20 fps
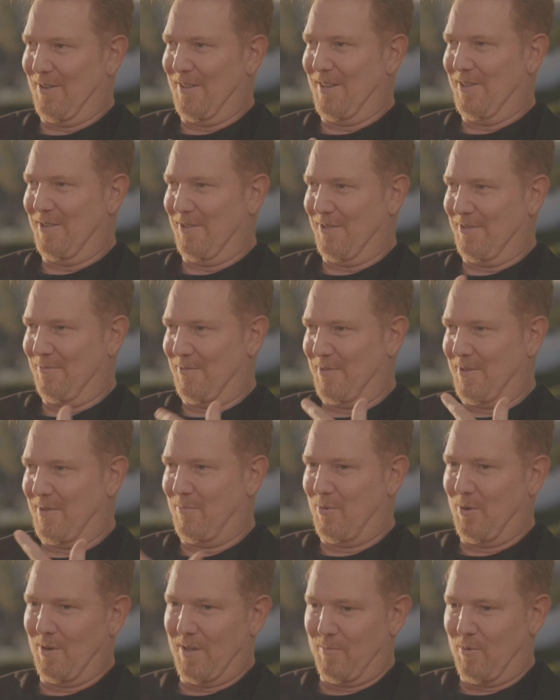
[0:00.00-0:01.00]
that just was the
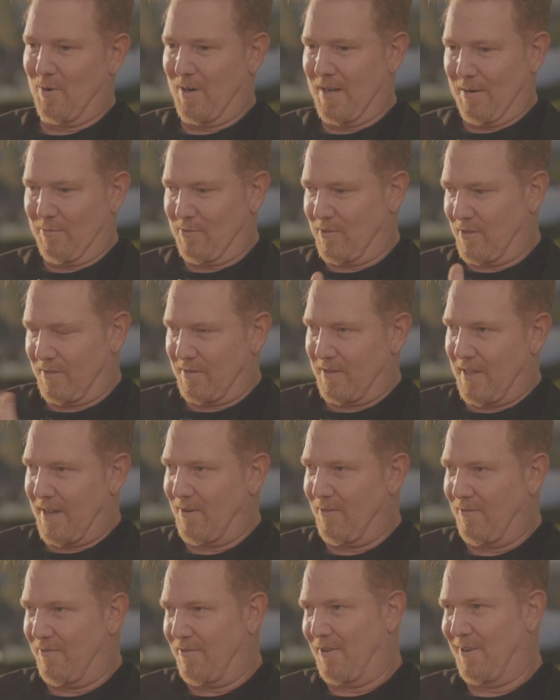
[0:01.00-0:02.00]
boiling point, and that was this
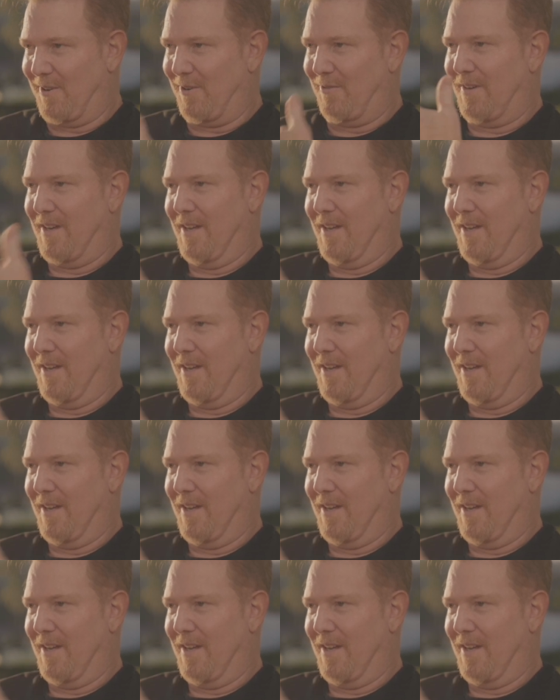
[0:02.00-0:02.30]
letter for you. And